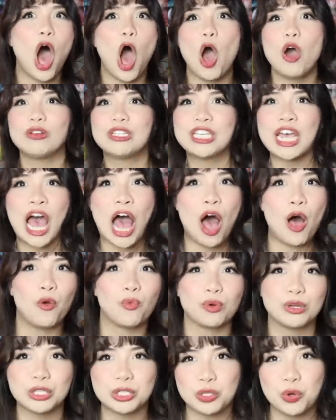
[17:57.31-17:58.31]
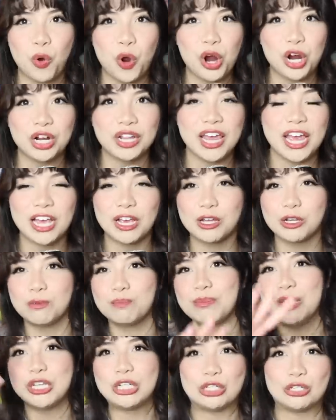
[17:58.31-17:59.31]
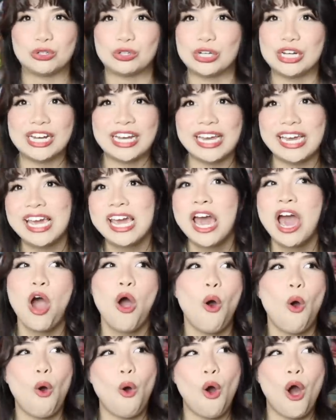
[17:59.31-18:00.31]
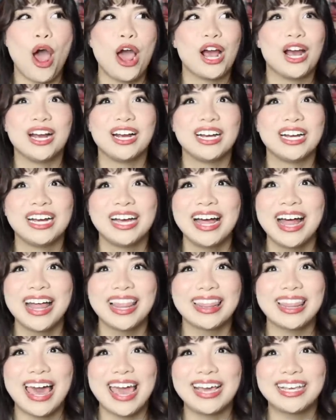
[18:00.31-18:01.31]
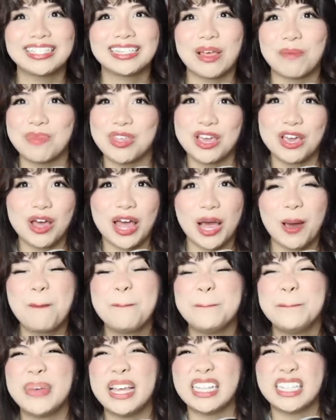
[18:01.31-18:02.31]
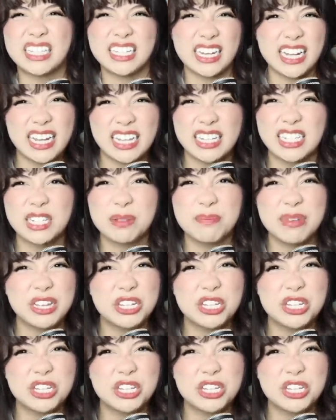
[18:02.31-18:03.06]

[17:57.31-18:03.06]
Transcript: a hotel resort, like, mystery, or, like, something like a business